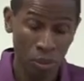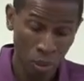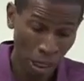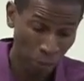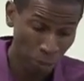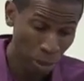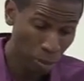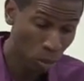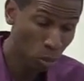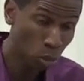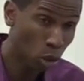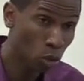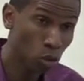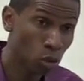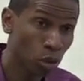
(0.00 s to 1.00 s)
You have people who
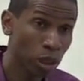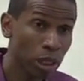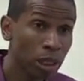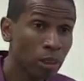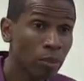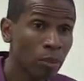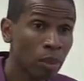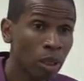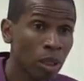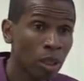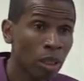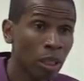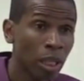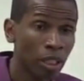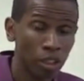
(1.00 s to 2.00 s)
don't dream,
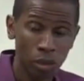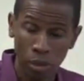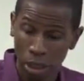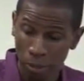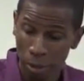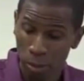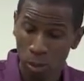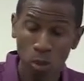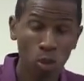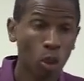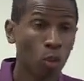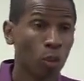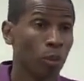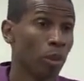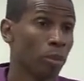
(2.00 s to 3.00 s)
and then you have people who
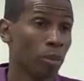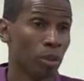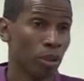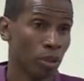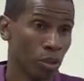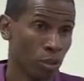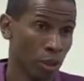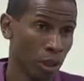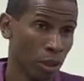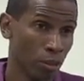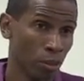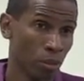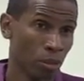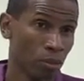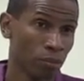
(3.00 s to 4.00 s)
don't remember their
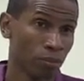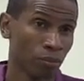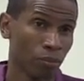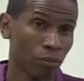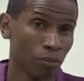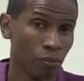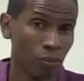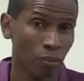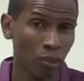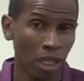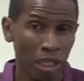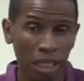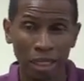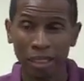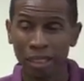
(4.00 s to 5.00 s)
dreams.
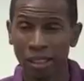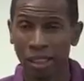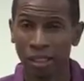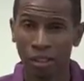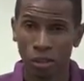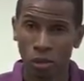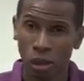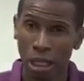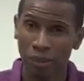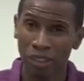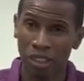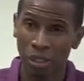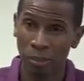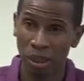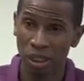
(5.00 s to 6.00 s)
And I think that's a
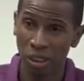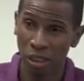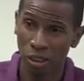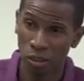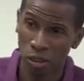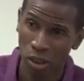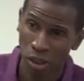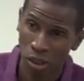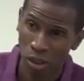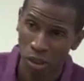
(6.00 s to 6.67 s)
travesty because,